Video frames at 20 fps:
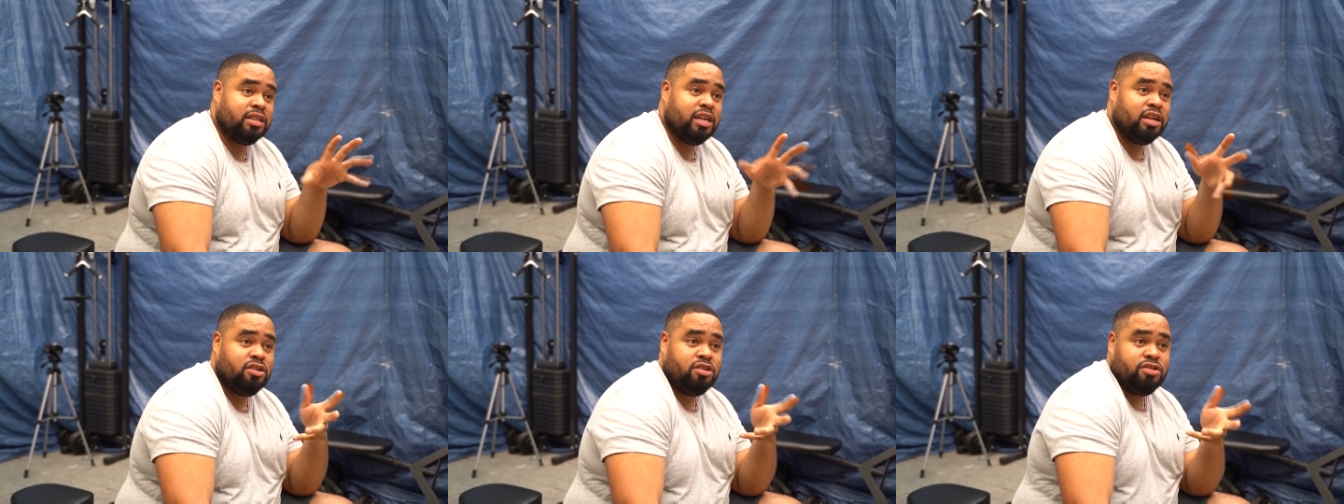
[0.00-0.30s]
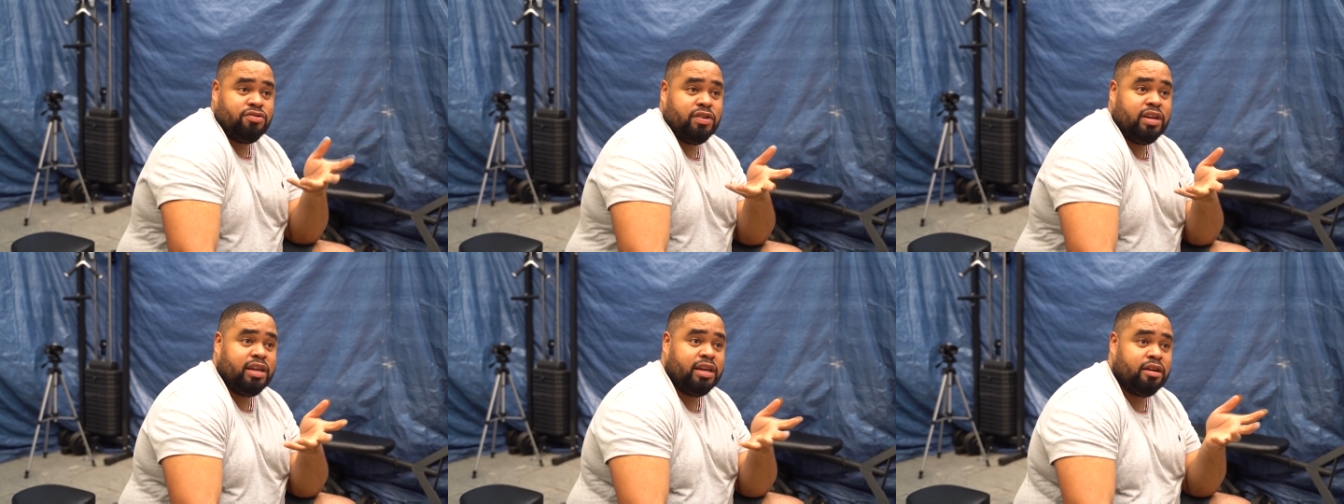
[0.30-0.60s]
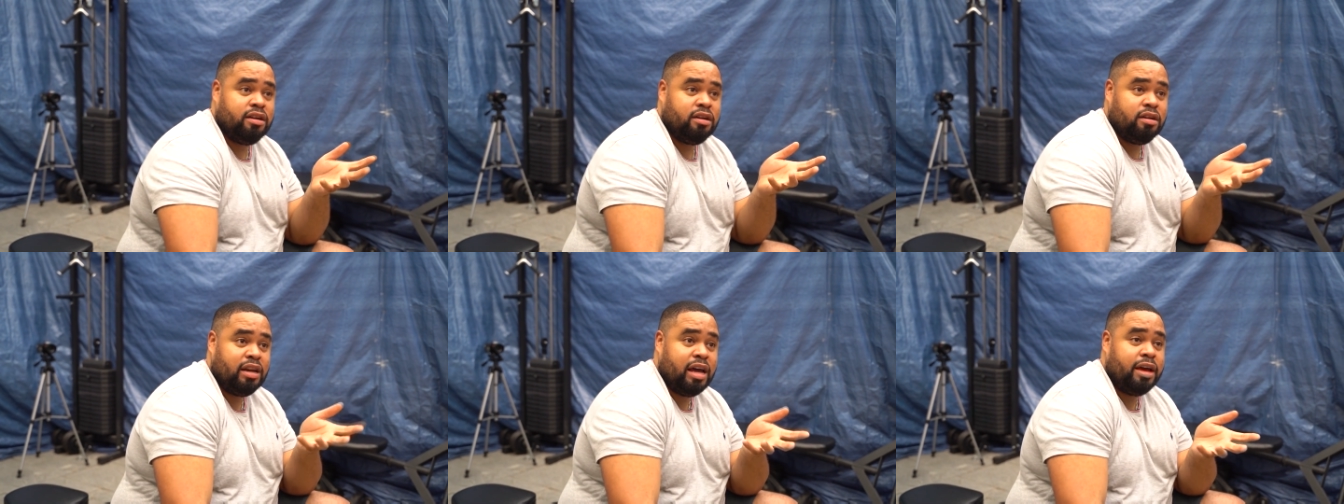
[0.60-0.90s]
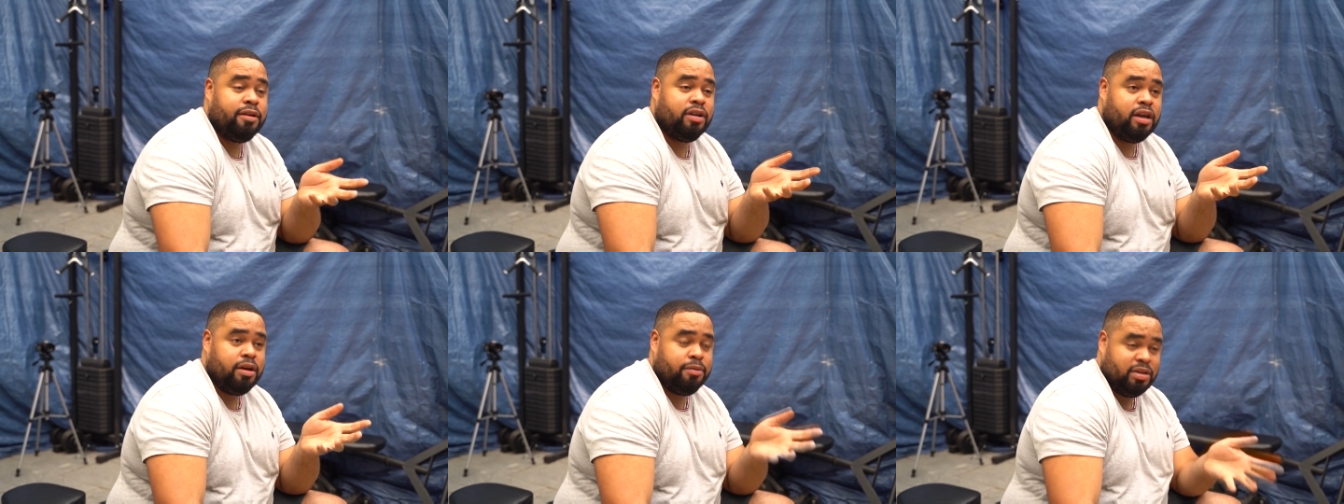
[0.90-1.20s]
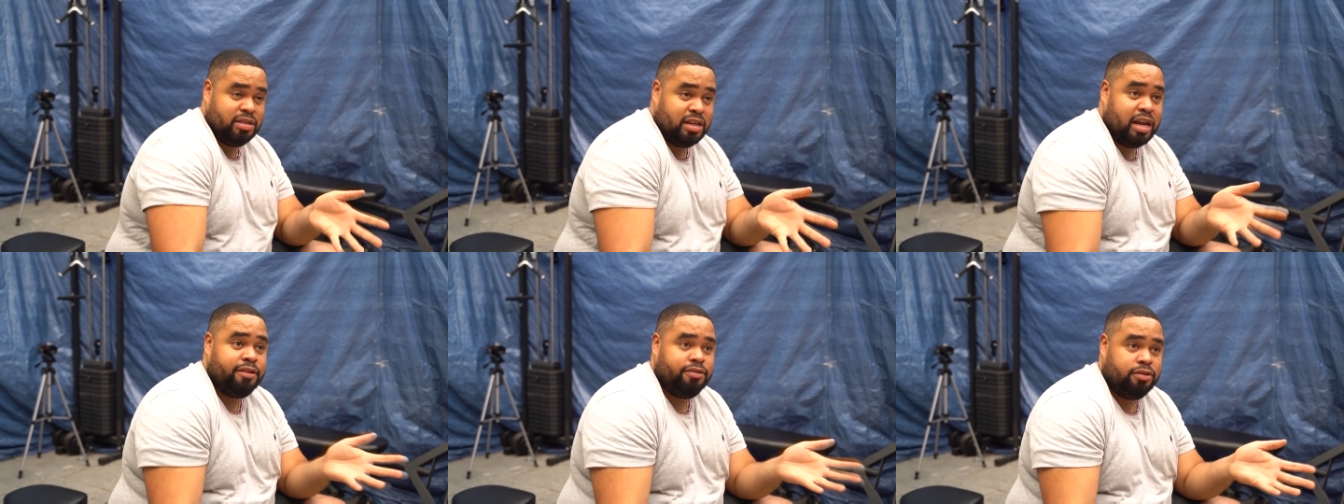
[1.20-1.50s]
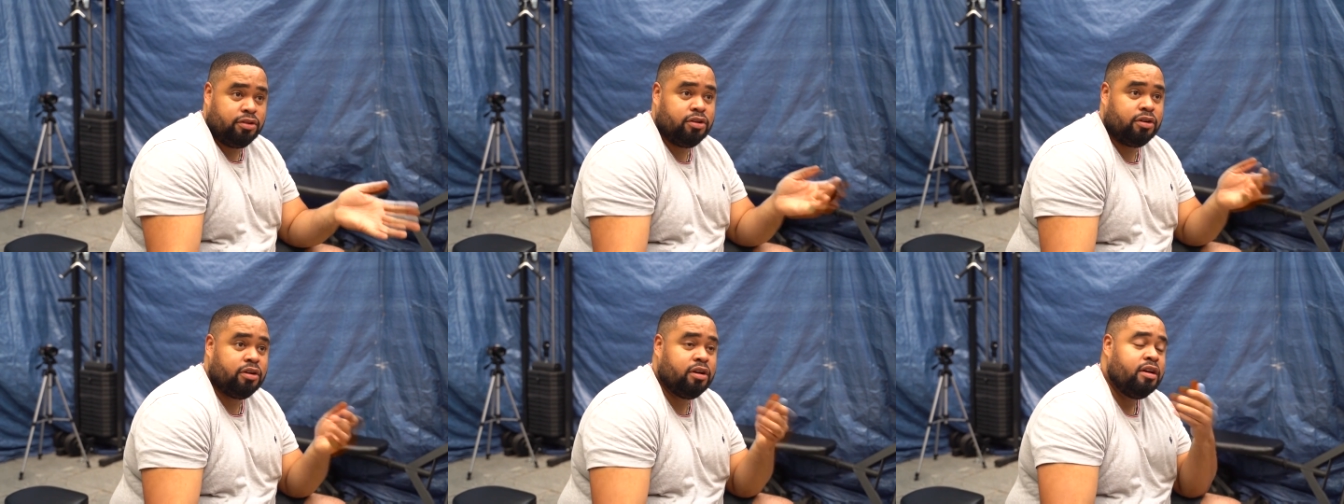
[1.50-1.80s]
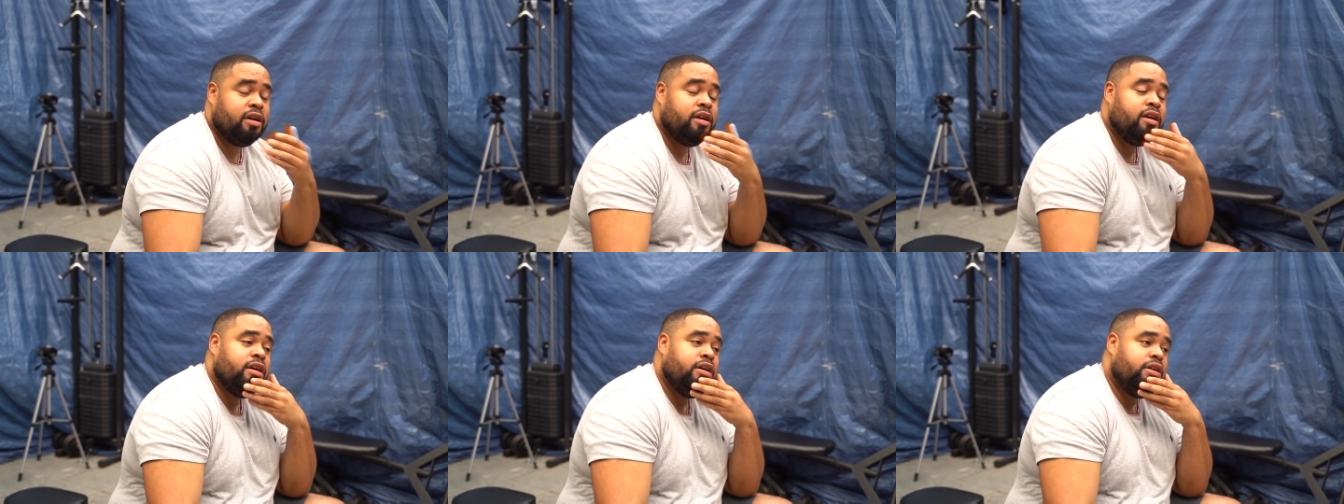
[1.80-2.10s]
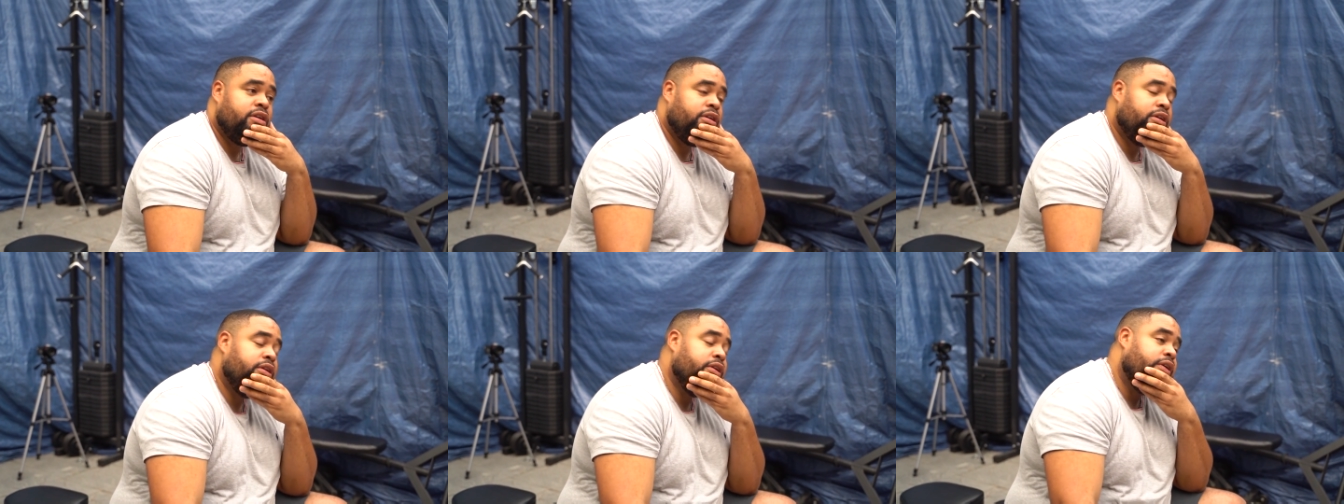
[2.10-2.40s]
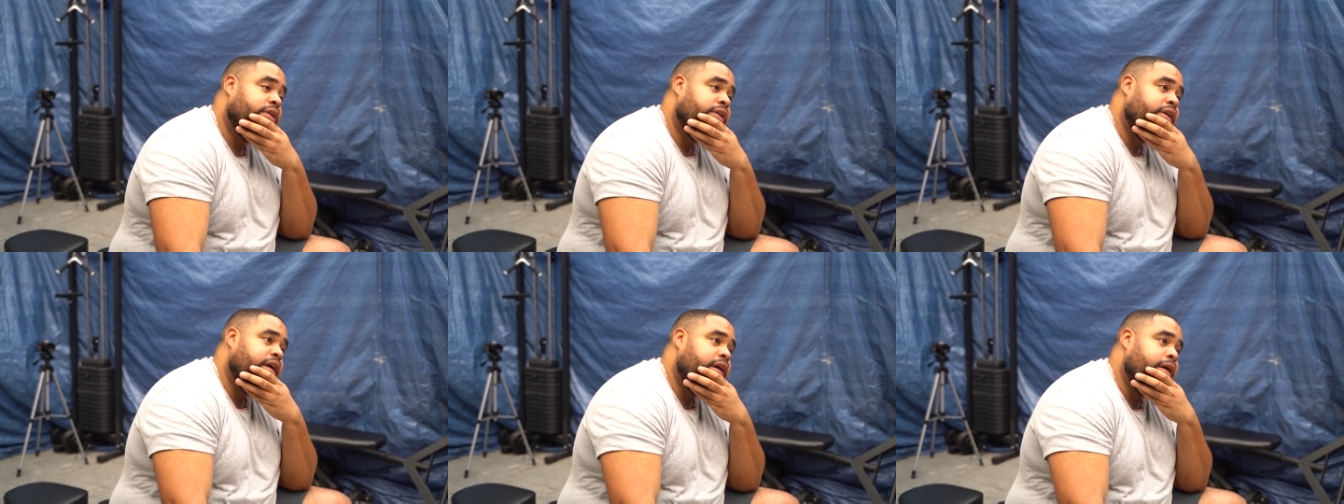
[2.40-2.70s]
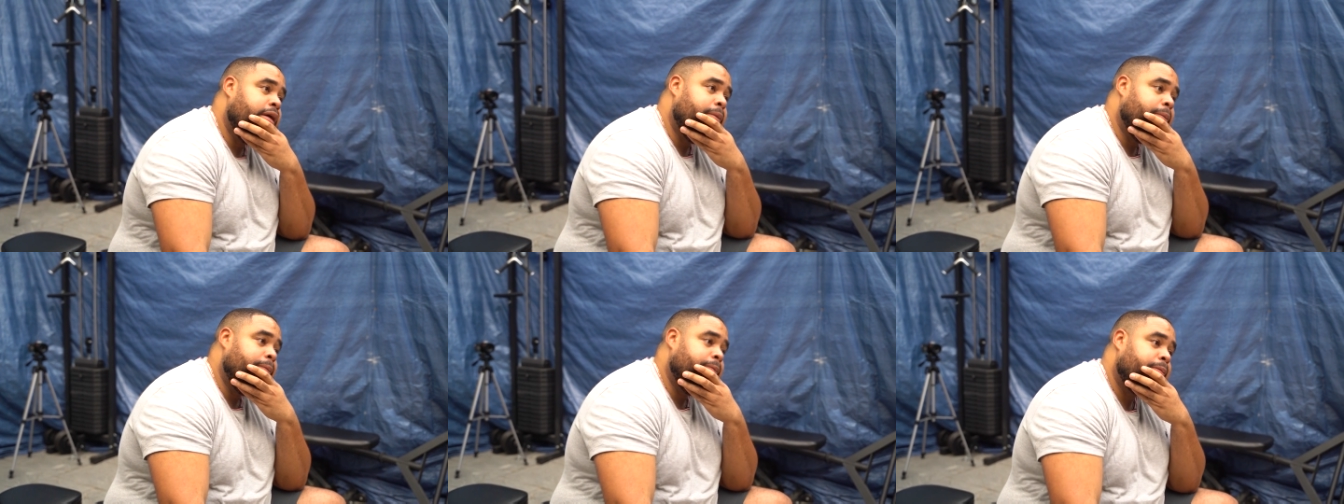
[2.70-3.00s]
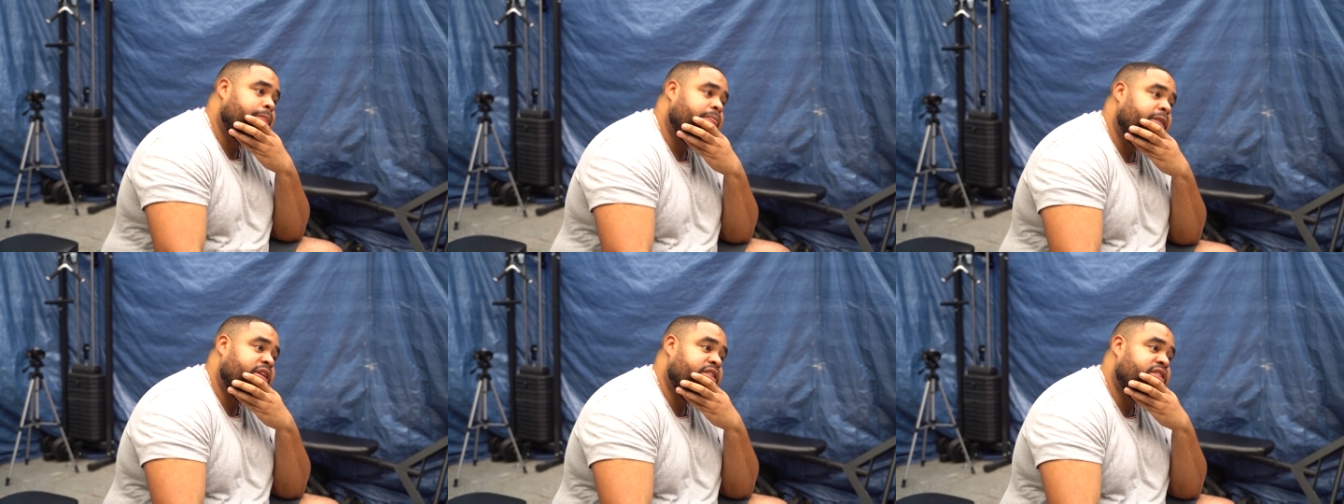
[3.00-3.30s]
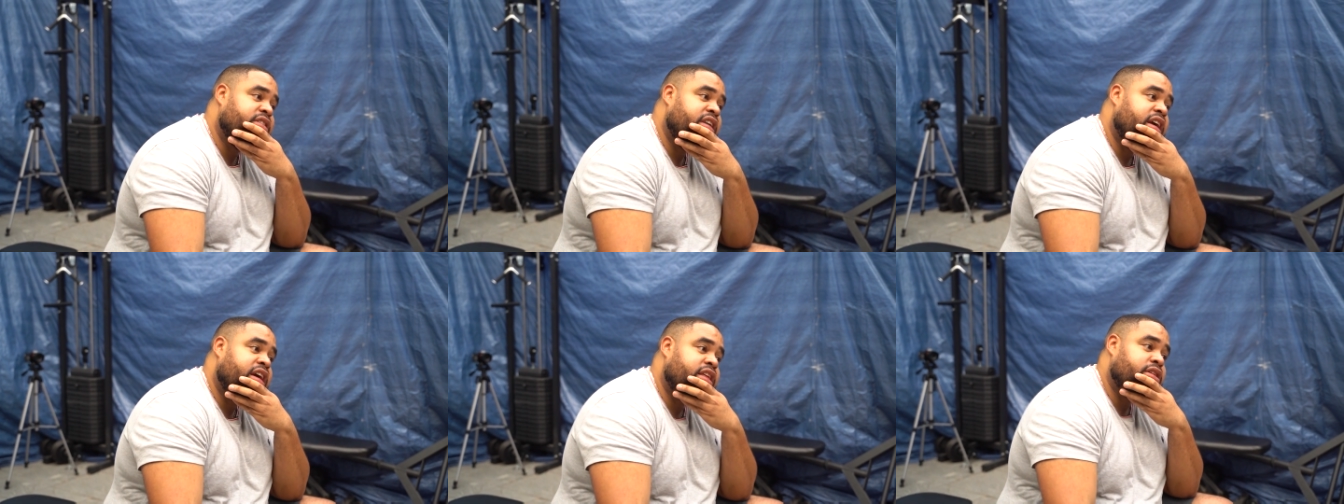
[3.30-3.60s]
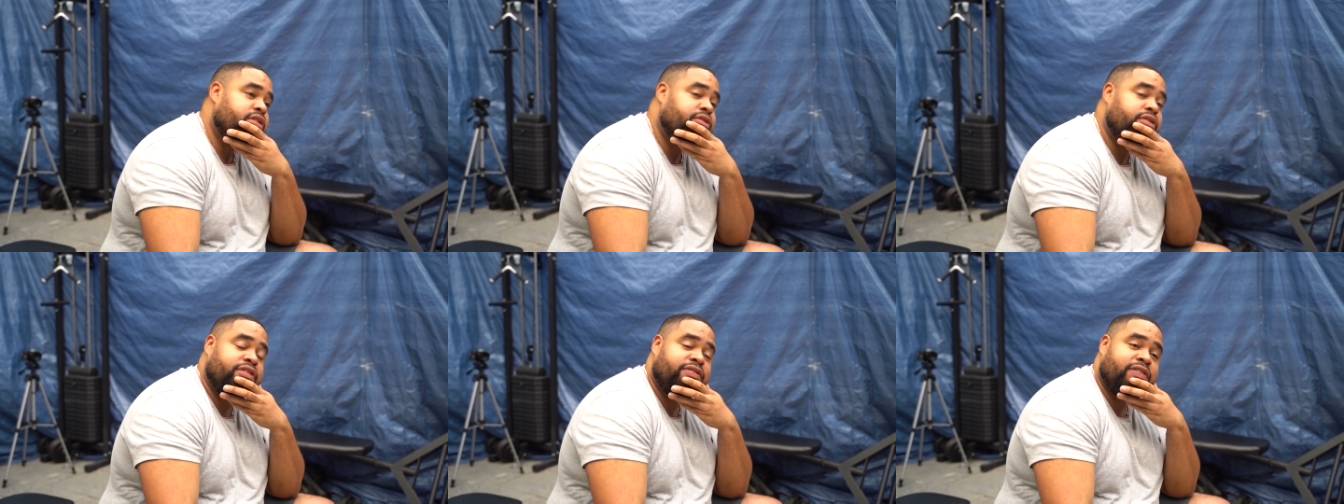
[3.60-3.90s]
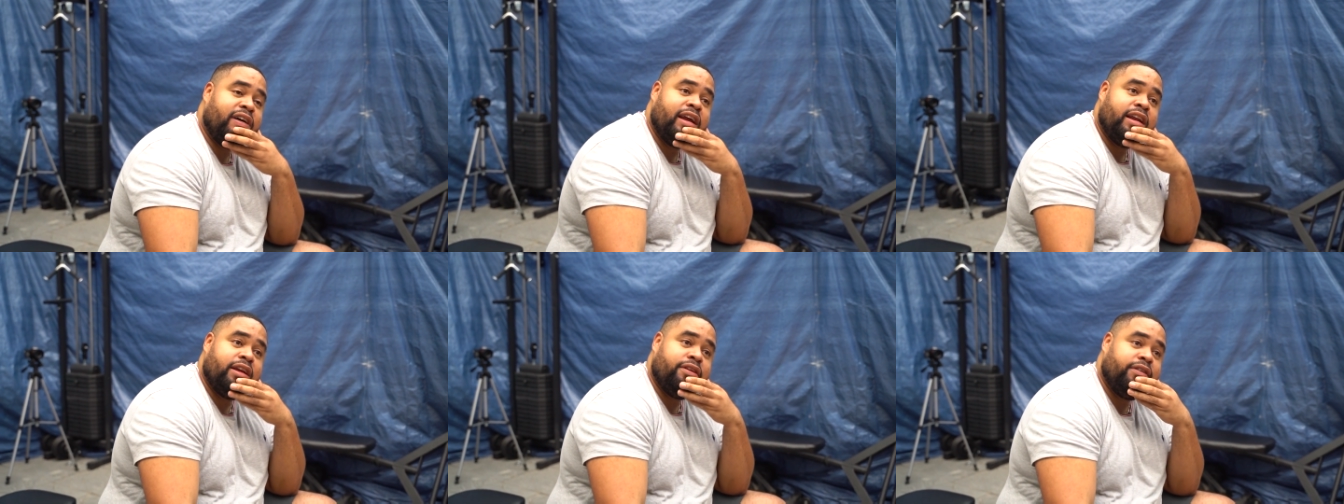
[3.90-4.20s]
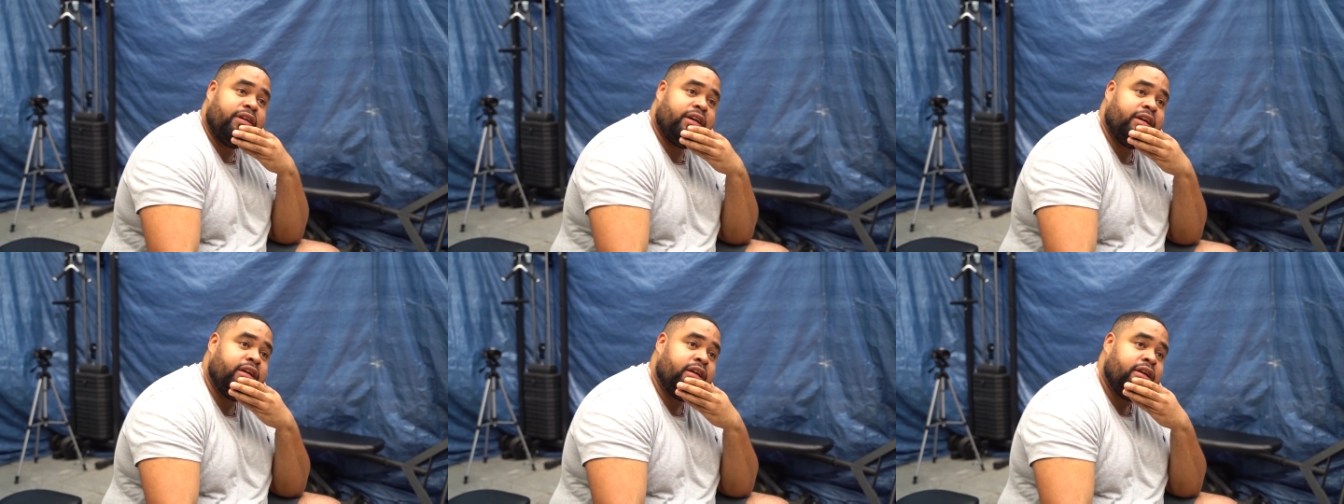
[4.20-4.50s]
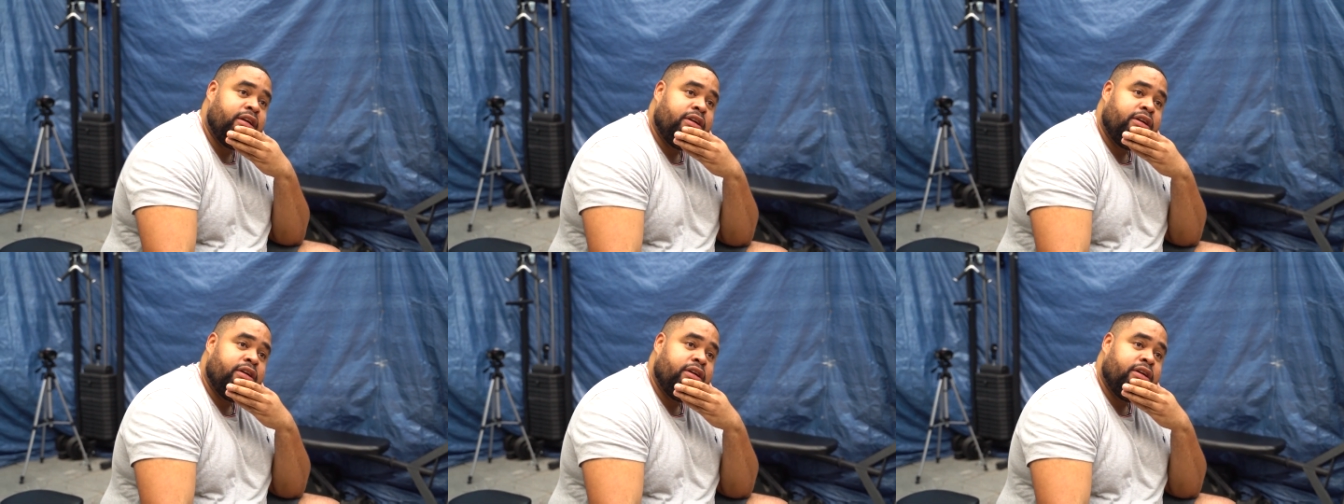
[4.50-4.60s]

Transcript: They're not really like yeah. it's livestock. Yeah. You know, um, it's near the refinery.